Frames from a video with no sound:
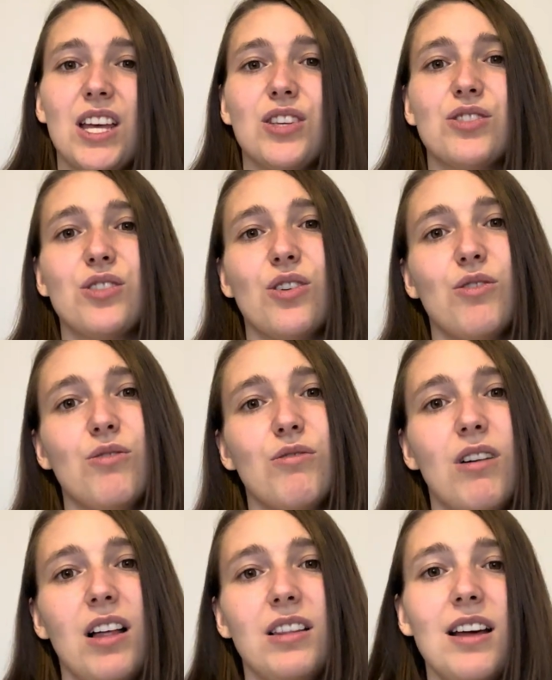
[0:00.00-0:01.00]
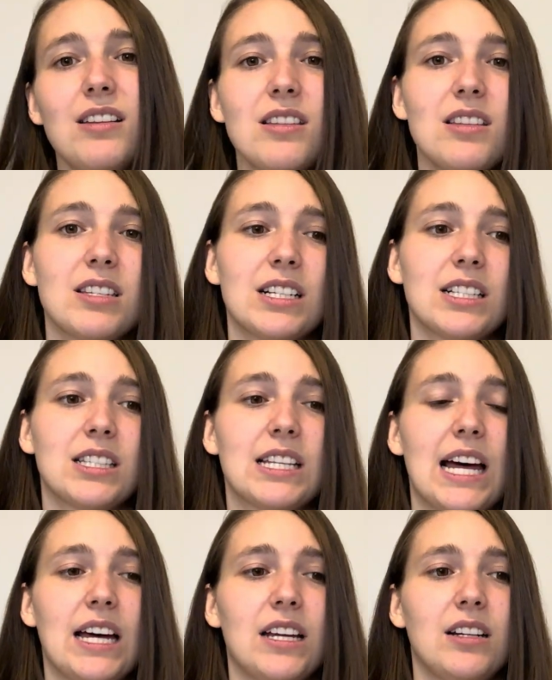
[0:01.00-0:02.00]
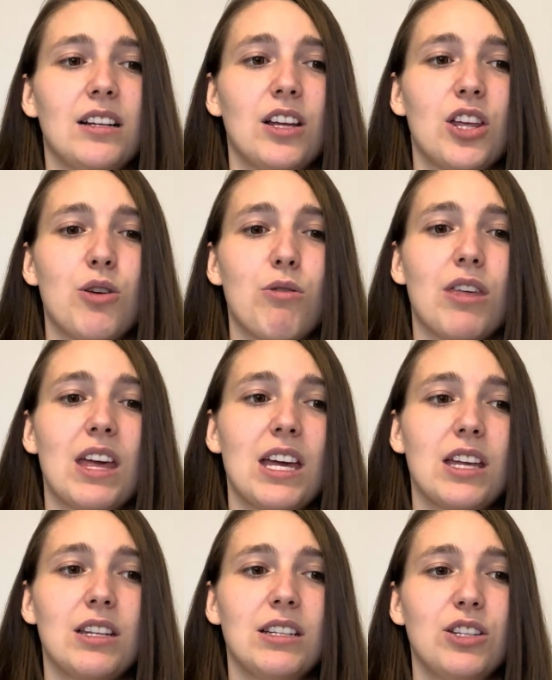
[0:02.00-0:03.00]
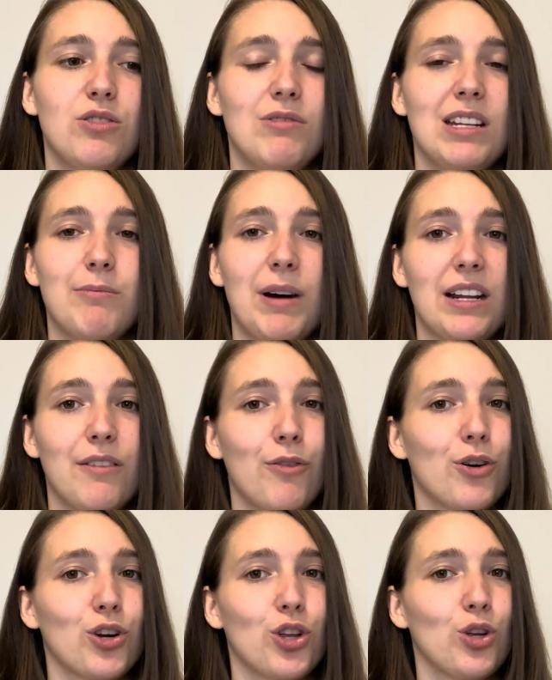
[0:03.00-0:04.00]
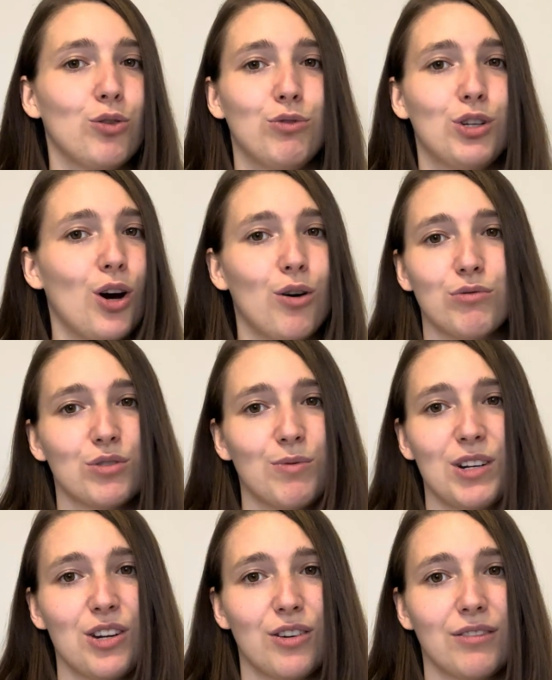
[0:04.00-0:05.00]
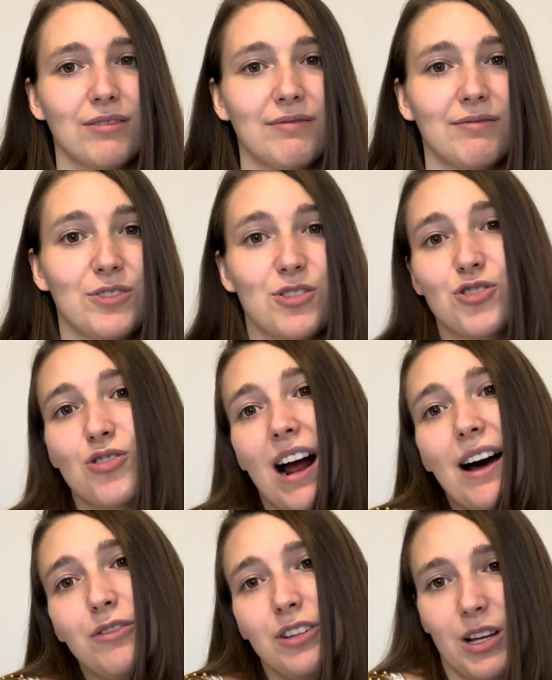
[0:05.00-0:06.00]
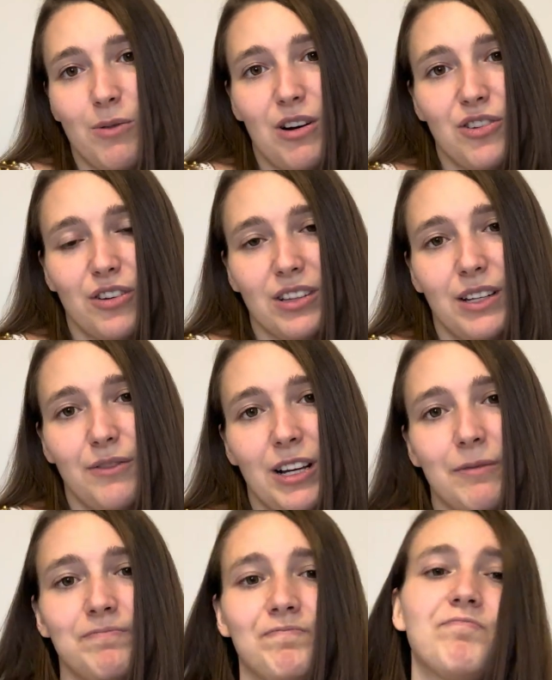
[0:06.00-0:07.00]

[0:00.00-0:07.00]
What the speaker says: So a lot of the things that you think you need money for, you don't when you're traveling while you're living.